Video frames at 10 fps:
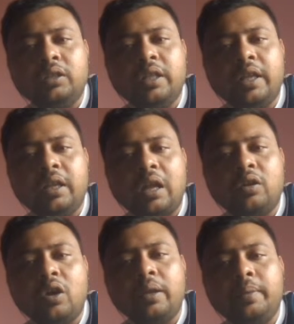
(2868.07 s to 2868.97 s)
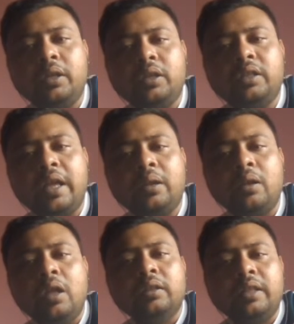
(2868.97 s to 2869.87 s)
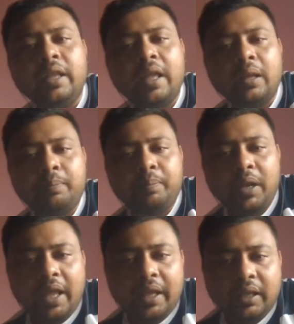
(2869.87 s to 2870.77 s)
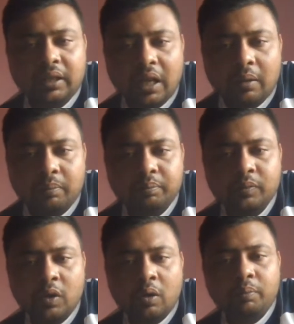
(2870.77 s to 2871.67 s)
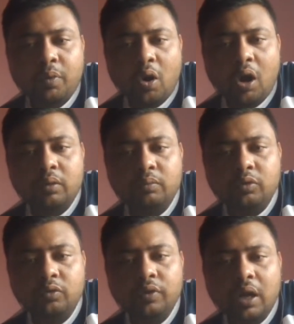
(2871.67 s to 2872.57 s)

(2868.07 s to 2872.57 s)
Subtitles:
there's another way there. We are playing the pawn move.